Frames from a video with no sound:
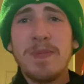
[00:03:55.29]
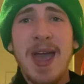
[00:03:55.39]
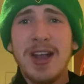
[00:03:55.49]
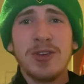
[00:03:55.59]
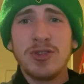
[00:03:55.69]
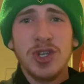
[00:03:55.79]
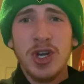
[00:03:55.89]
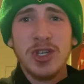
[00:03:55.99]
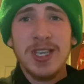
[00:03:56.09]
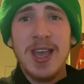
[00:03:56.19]
back in New
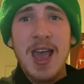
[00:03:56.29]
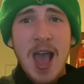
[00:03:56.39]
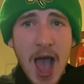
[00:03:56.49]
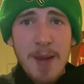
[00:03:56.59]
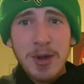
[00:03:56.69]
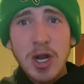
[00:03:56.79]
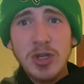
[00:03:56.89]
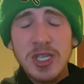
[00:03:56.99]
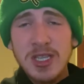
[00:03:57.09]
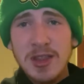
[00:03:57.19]
Jersey, I'm going to go
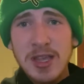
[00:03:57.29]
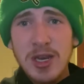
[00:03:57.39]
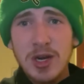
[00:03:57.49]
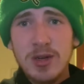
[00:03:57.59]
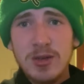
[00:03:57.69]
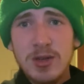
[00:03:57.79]
see it in the theater.